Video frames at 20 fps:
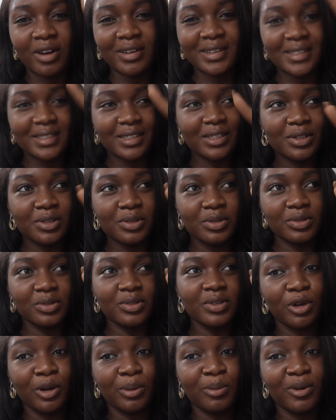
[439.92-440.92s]
I'll see you
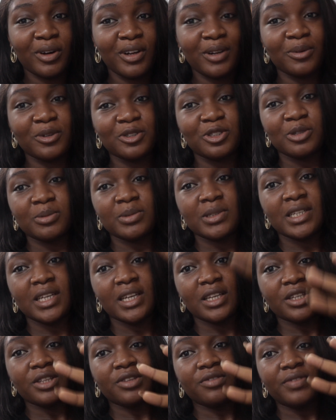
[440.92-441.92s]
tomorrow morning, which will be
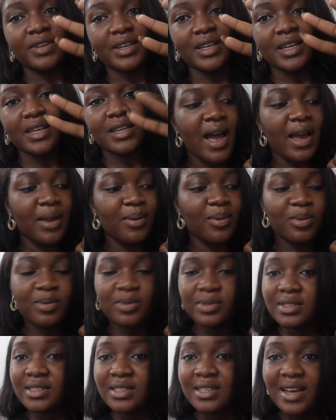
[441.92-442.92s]
day 3, and we will
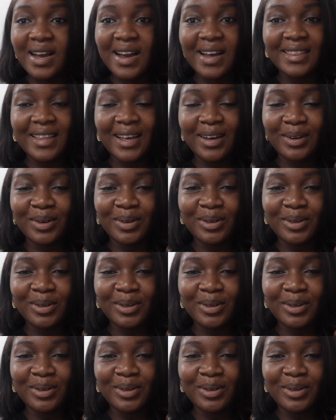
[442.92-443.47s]
see how that